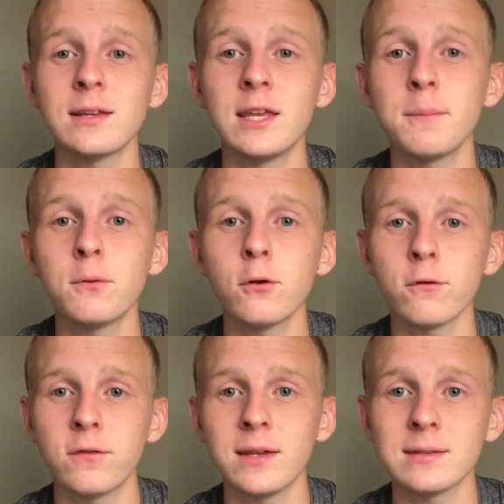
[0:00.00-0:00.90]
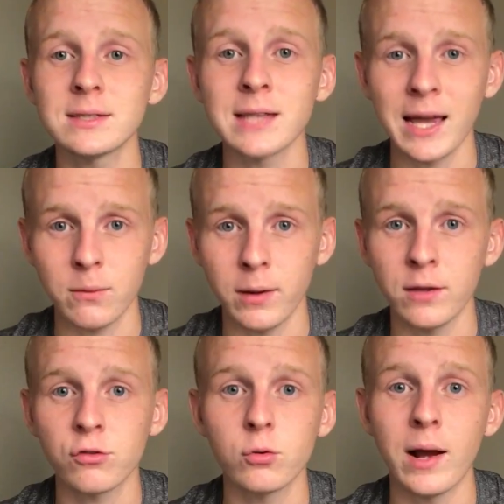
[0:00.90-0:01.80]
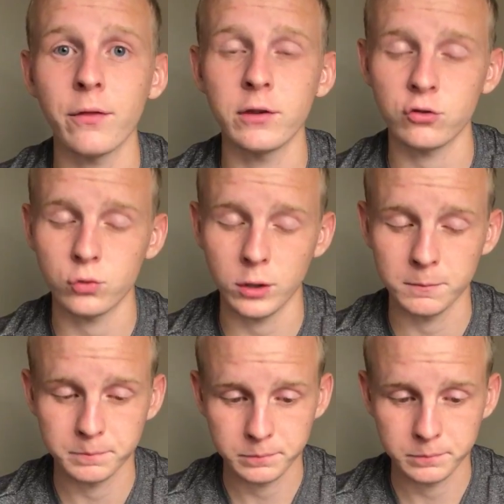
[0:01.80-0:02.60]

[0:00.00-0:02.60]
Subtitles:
to keep your feet sideways throughout this drill.